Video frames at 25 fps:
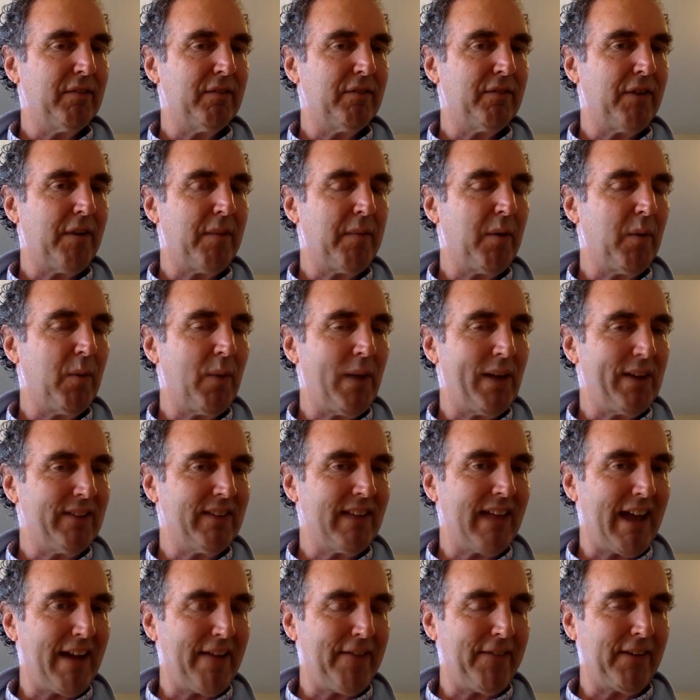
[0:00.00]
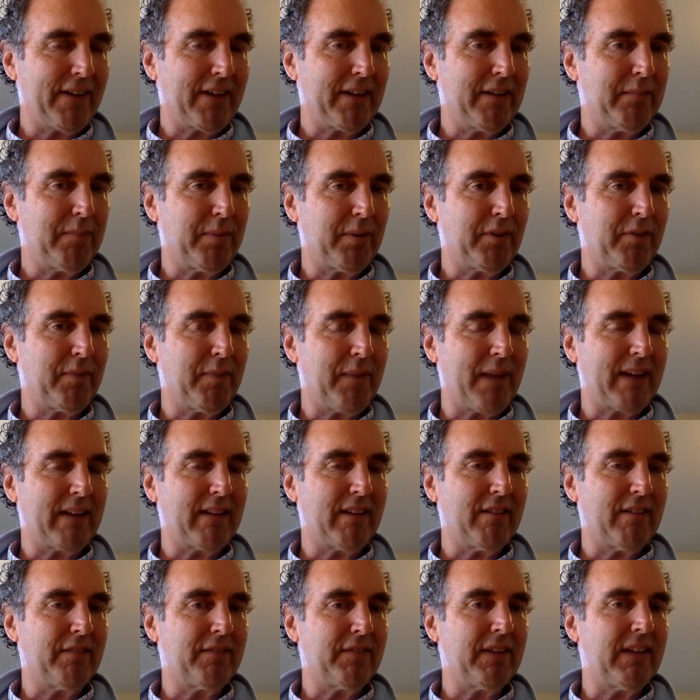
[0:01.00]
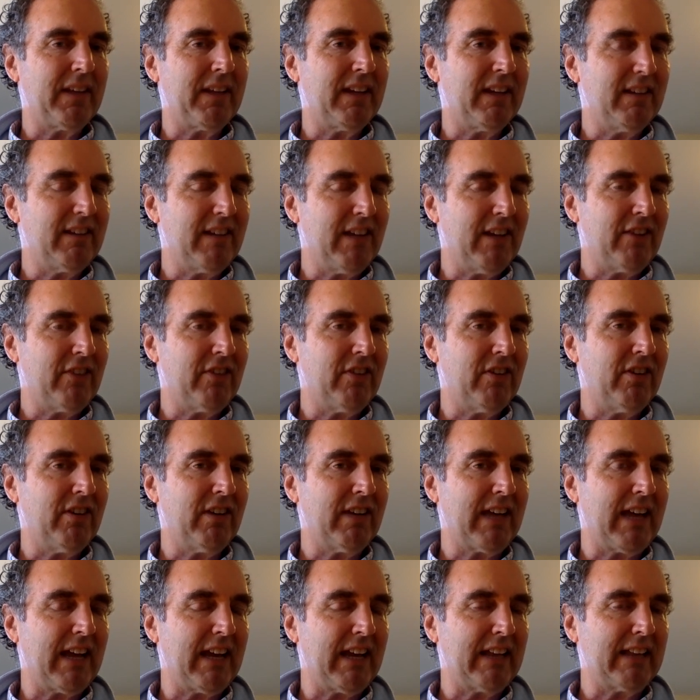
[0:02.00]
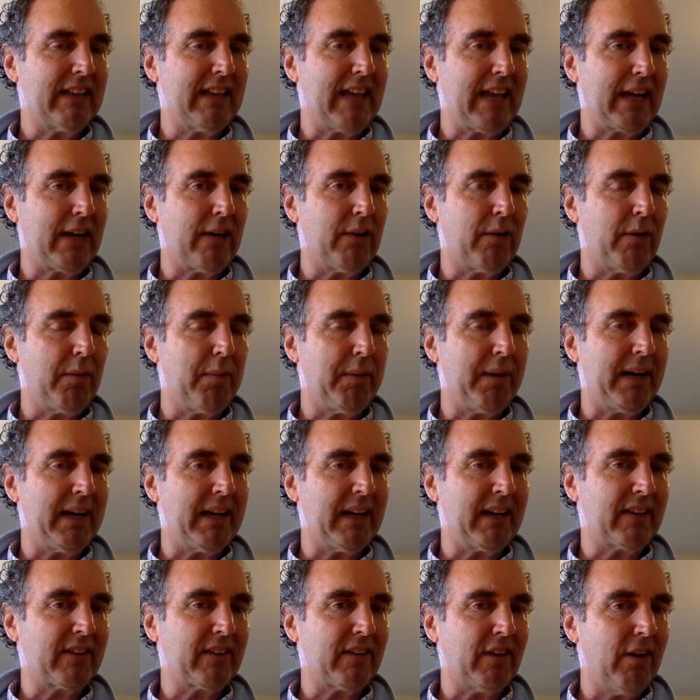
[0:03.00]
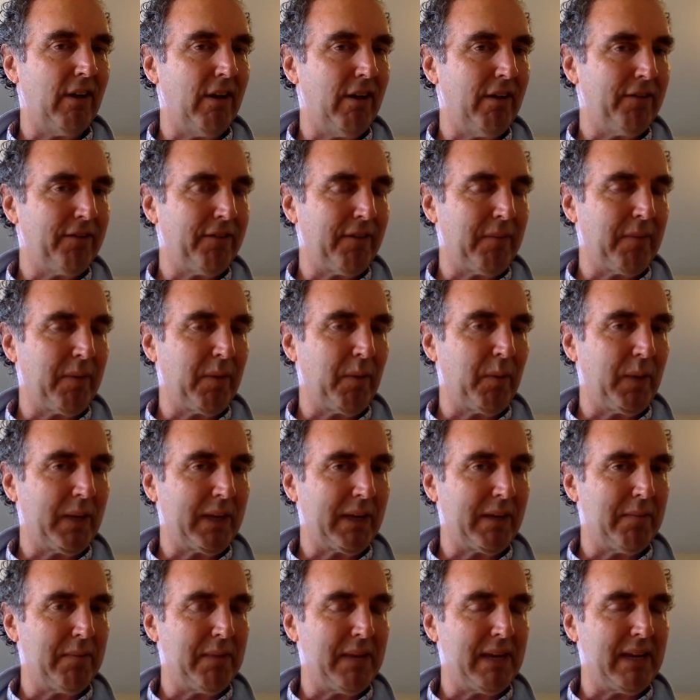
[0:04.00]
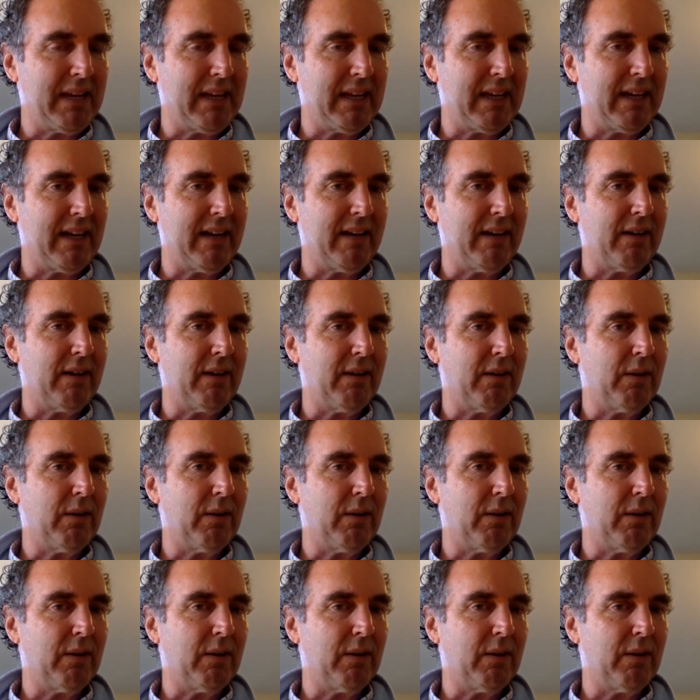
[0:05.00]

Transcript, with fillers: from a West African perspective, in addition to getting Lego robotics, all from the Wikimedia